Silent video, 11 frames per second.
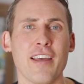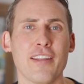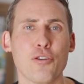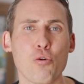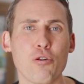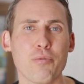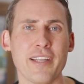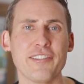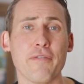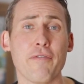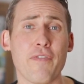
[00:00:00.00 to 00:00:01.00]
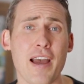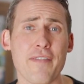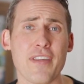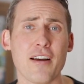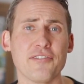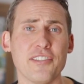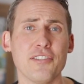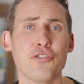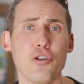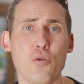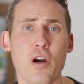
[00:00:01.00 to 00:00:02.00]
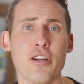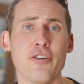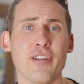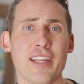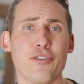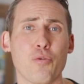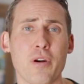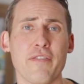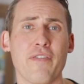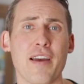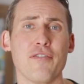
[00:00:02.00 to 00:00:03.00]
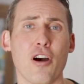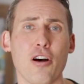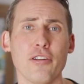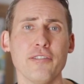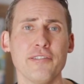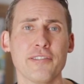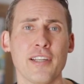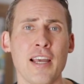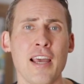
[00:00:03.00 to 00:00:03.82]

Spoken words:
total rents of $5,225.